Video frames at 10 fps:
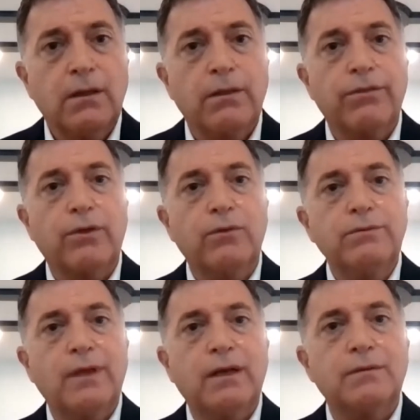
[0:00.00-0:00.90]
those
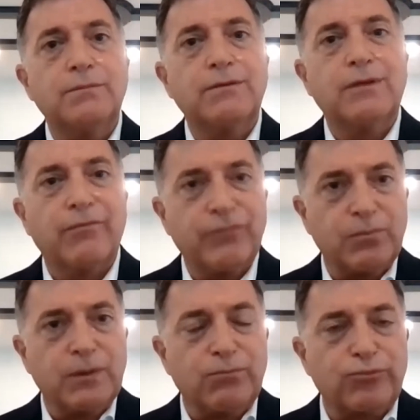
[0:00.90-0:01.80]
elements have to be
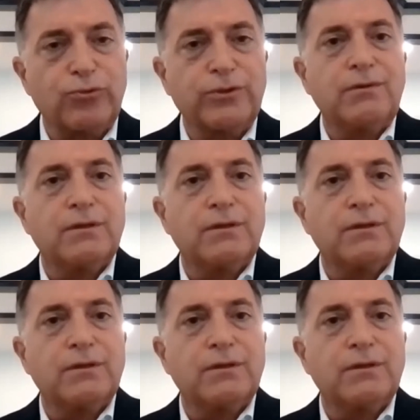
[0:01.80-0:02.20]
brought